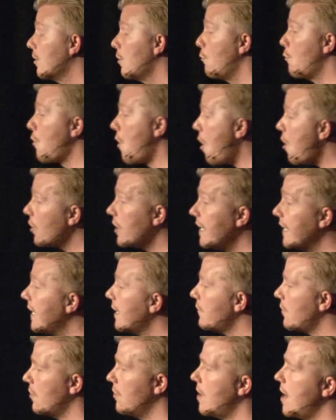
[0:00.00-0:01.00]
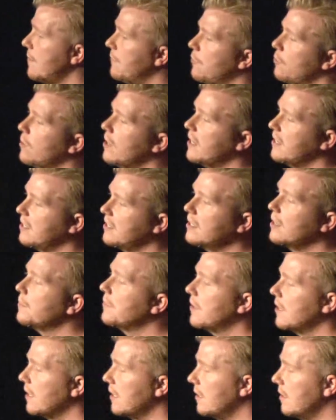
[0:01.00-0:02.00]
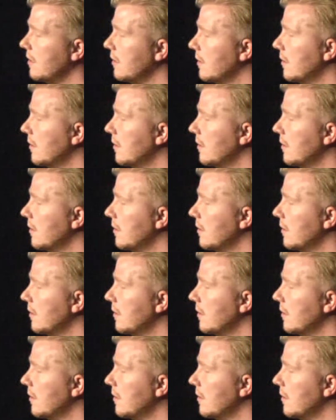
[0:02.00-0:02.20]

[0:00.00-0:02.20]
We're all going to give our life away to something.